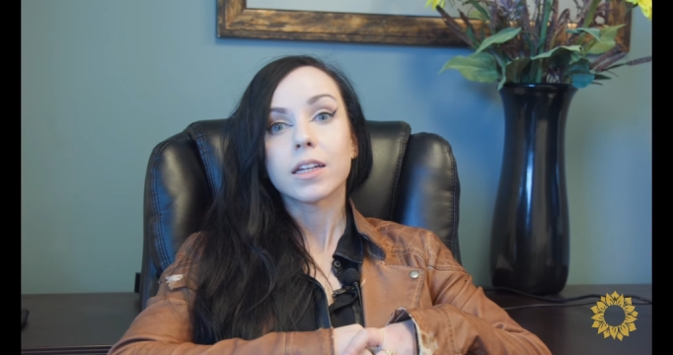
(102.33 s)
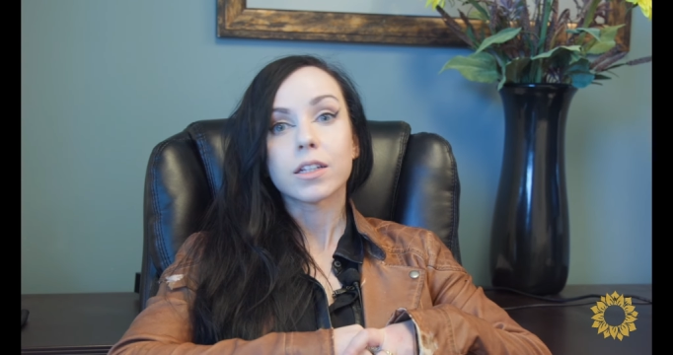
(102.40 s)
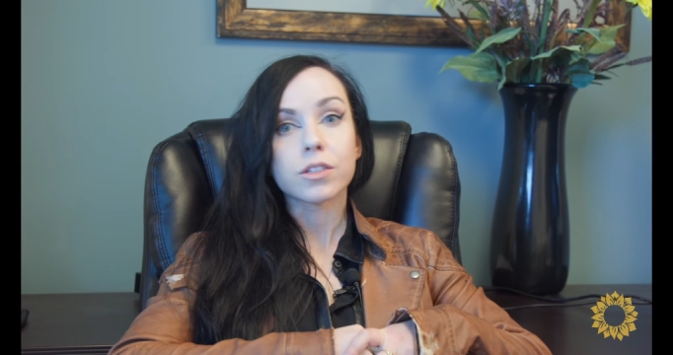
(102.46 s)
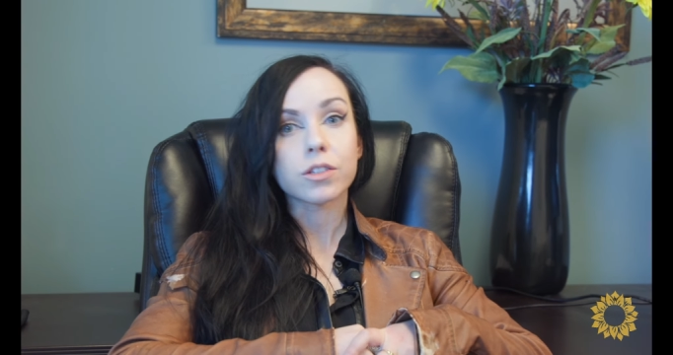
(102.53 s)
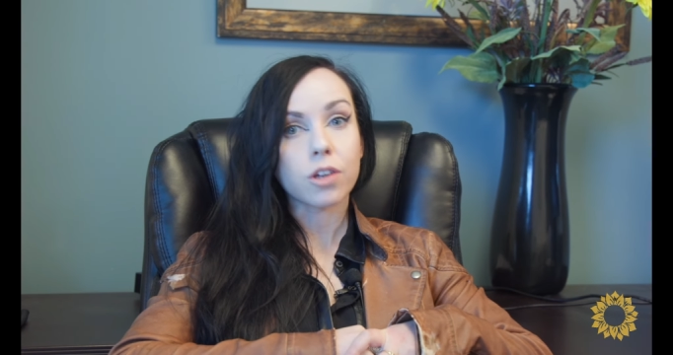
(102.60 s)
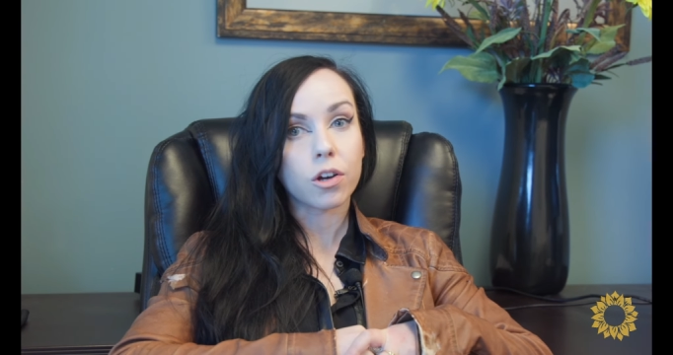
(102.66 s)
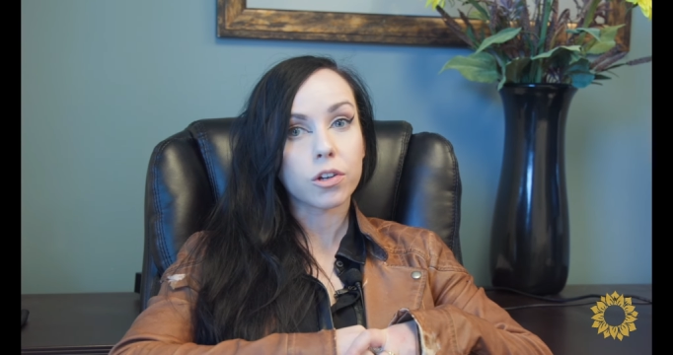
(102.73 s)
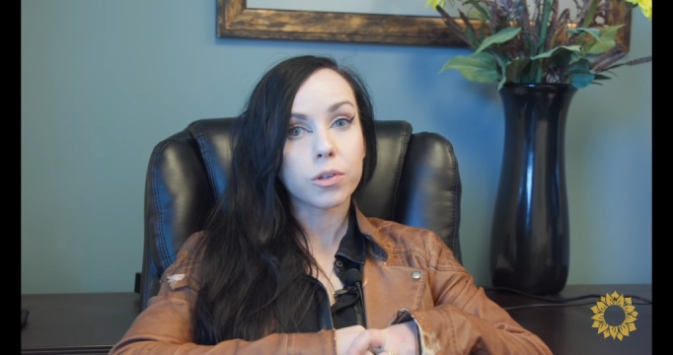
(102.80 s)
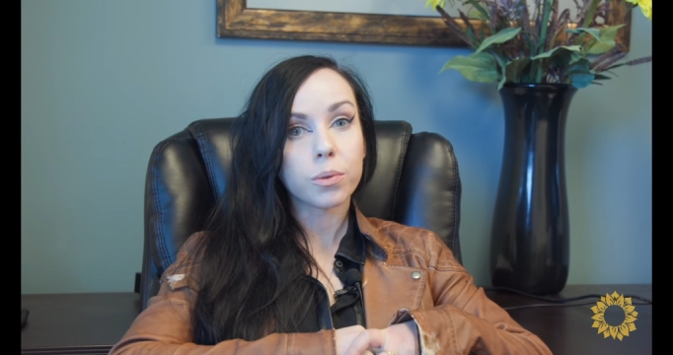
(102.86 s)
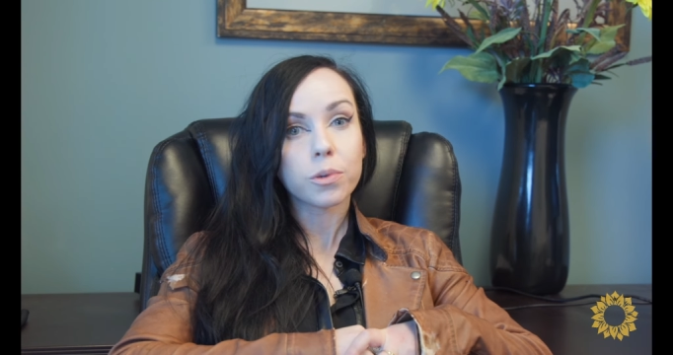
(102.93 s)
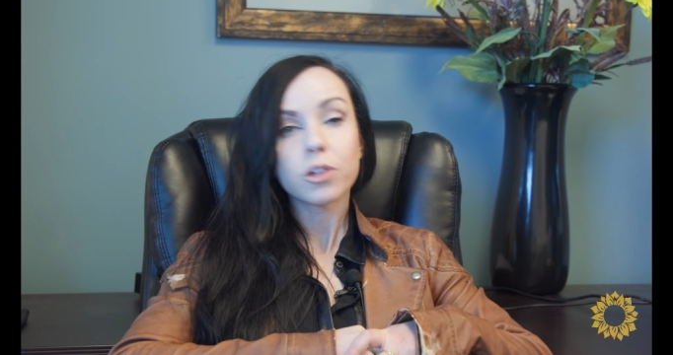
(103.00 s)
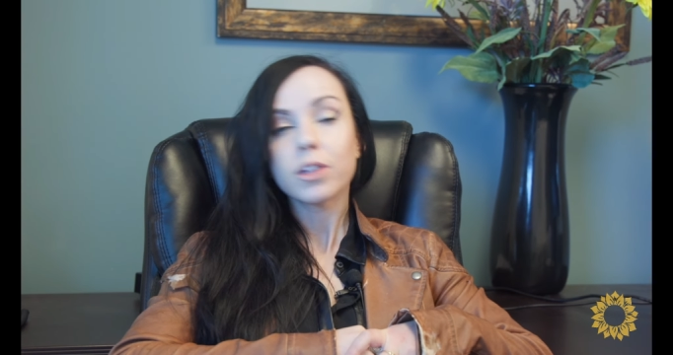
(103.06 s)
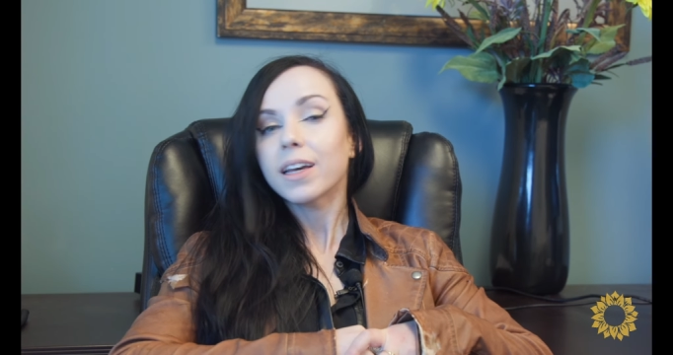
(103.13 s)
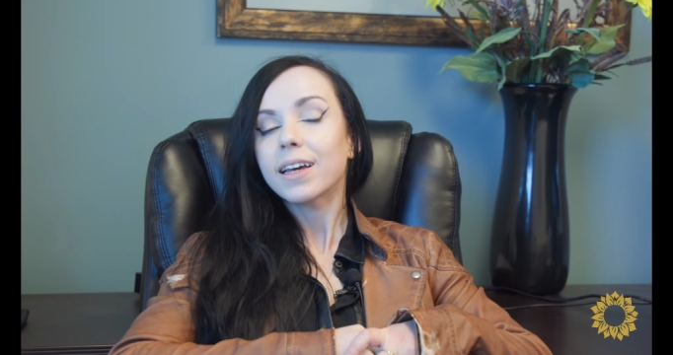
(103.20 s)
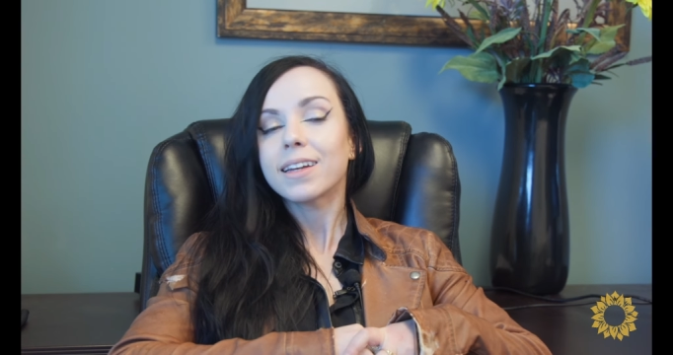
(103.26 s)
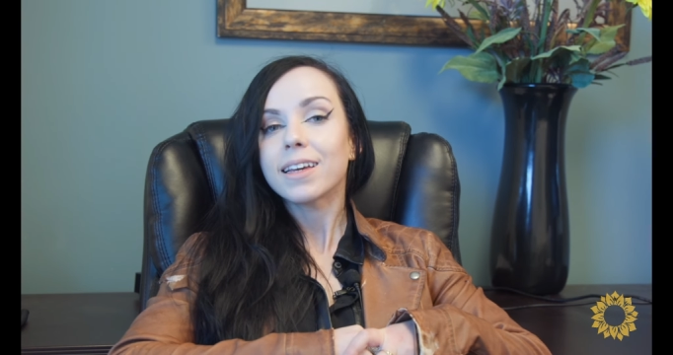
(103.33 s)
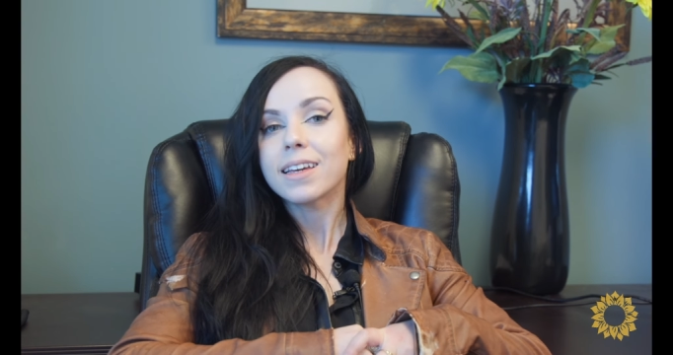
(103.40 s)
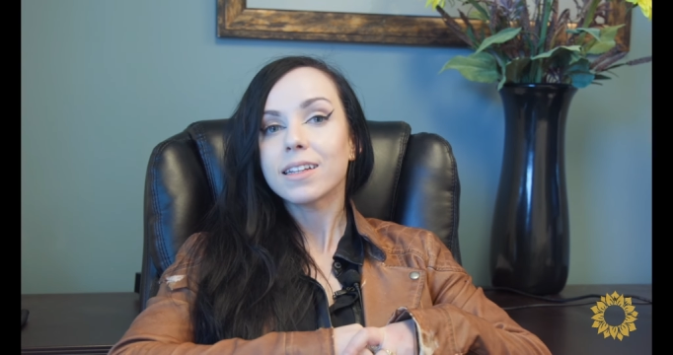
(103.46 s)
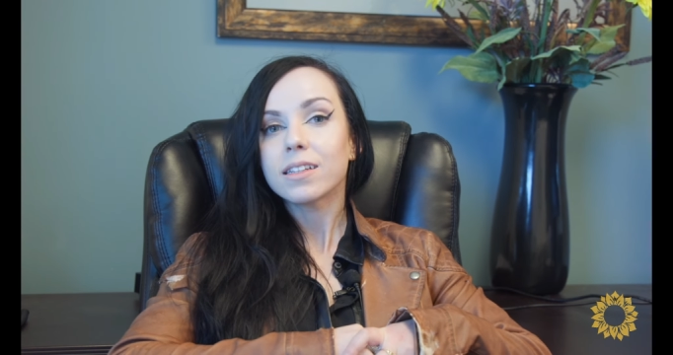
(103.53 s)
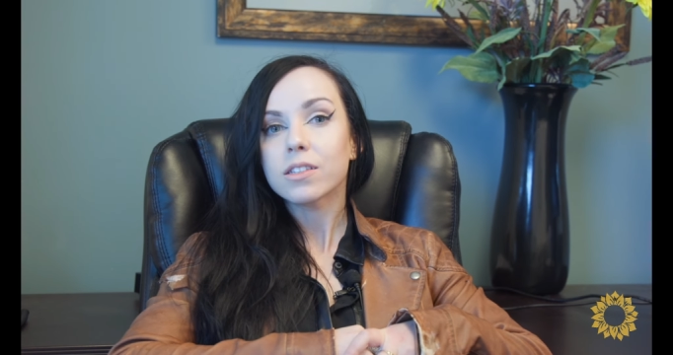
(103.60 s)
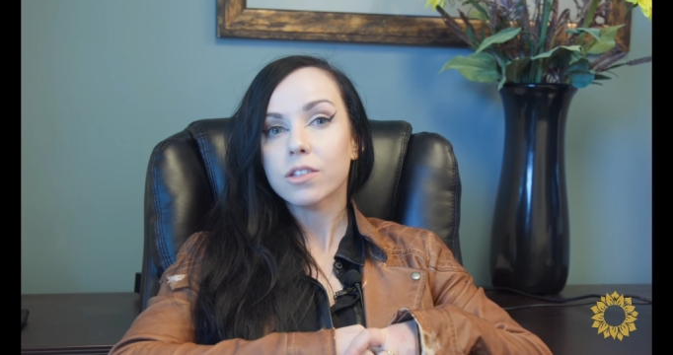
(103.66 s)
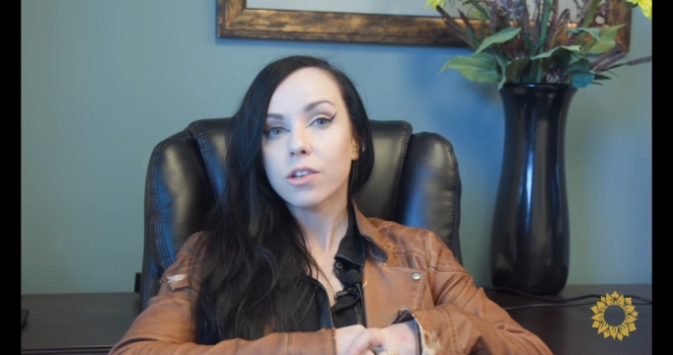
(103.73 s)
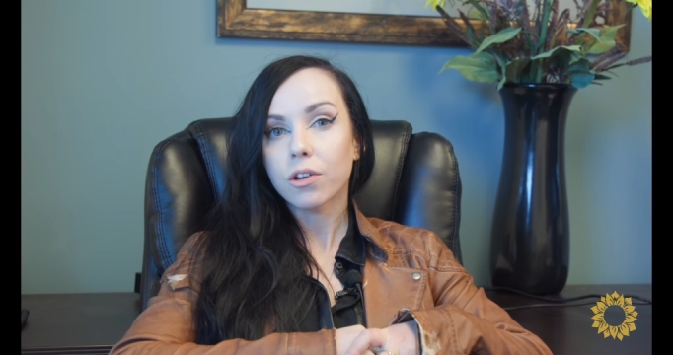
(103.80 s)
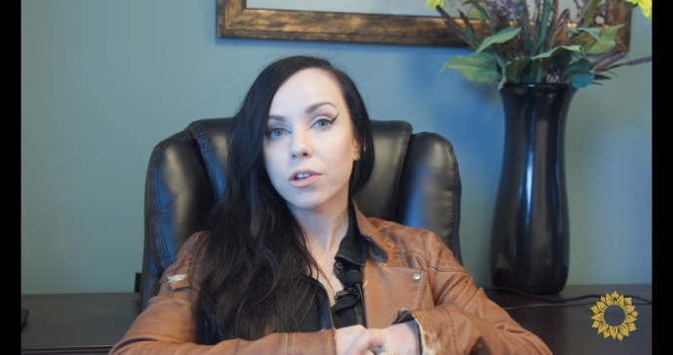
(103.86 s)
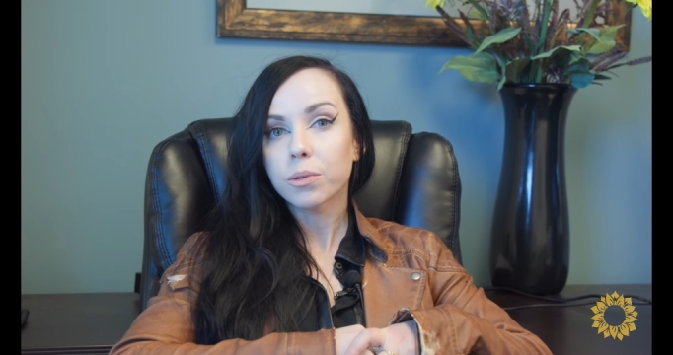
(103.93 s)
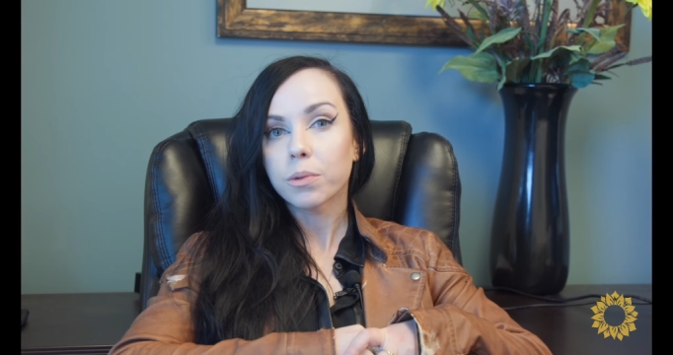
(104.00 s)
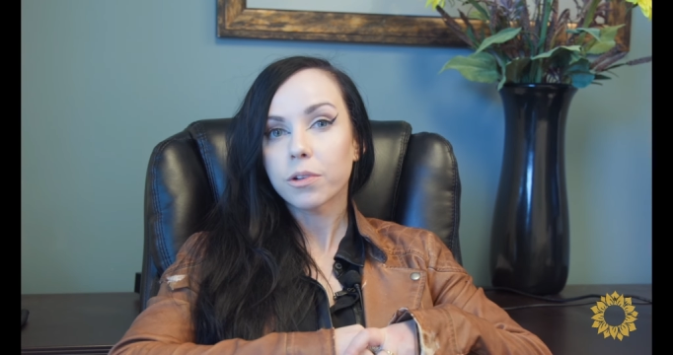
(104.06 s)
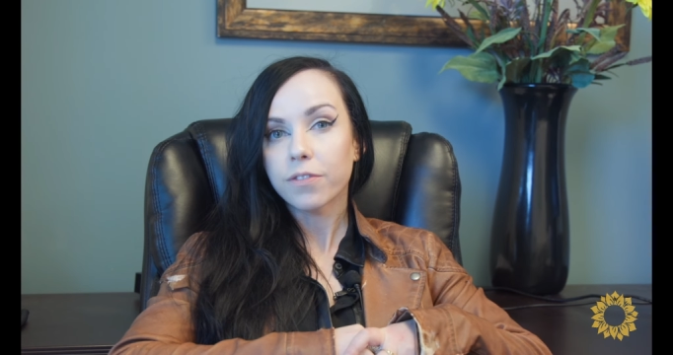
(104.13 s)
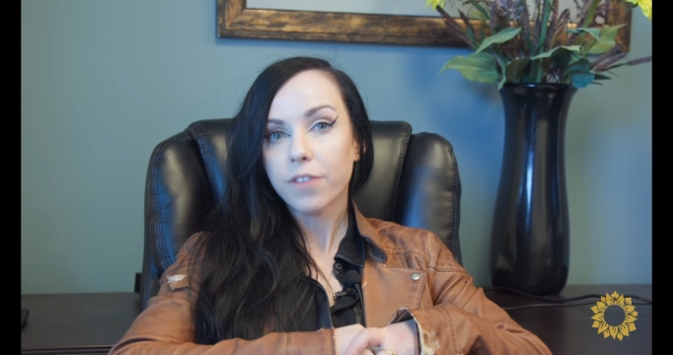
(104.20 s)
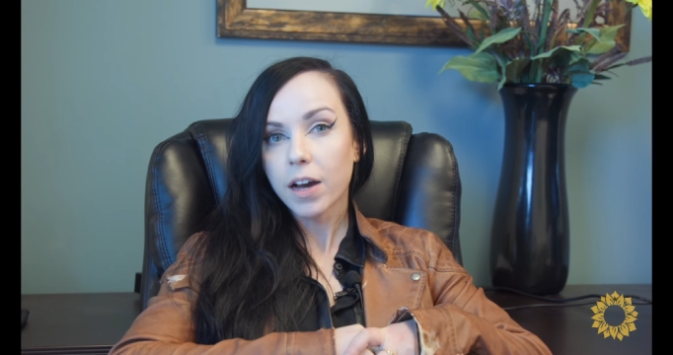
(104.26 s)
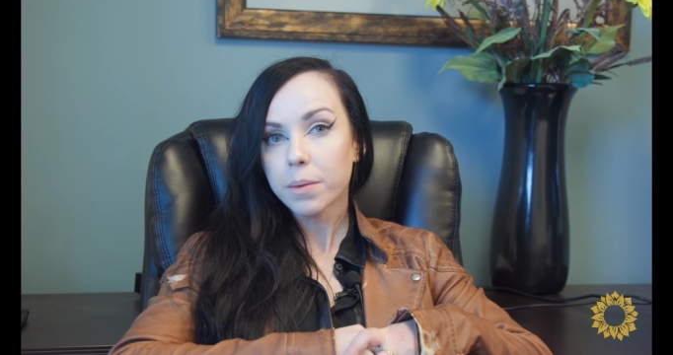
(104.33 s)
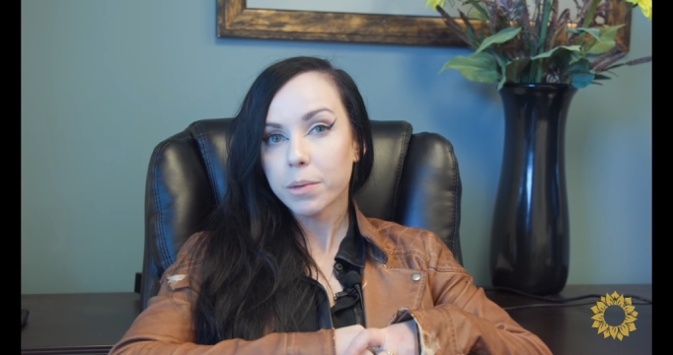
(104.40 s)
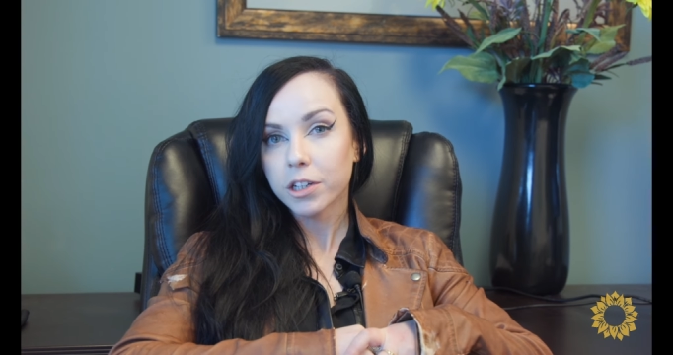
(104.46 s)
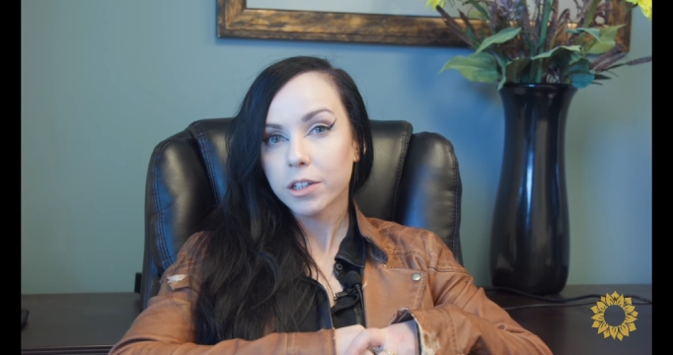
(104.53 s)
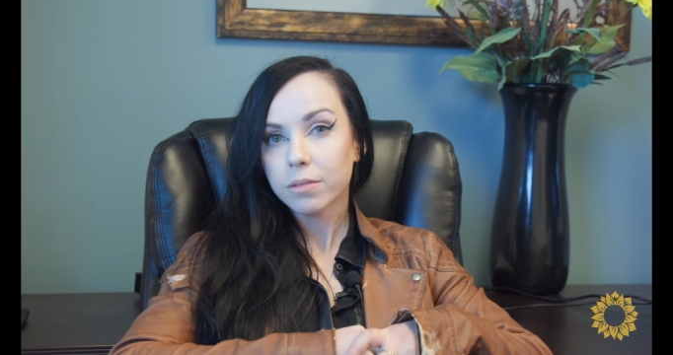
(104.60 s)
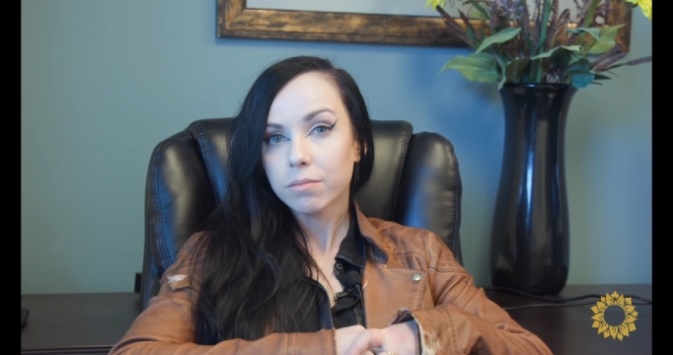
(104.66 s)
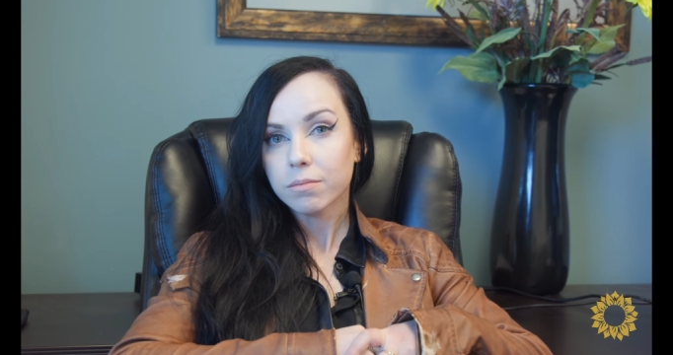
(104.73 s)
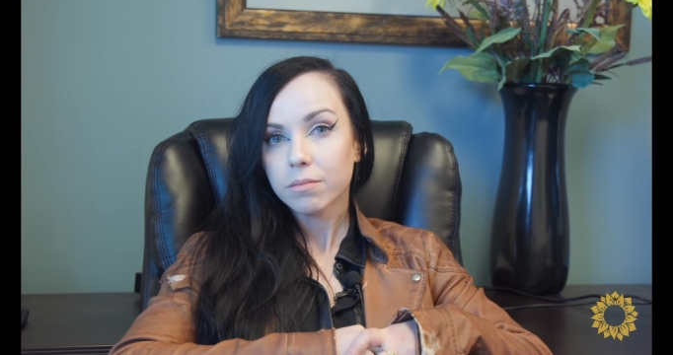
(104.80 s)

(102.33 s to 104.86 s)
in soluble and insoluble fiber.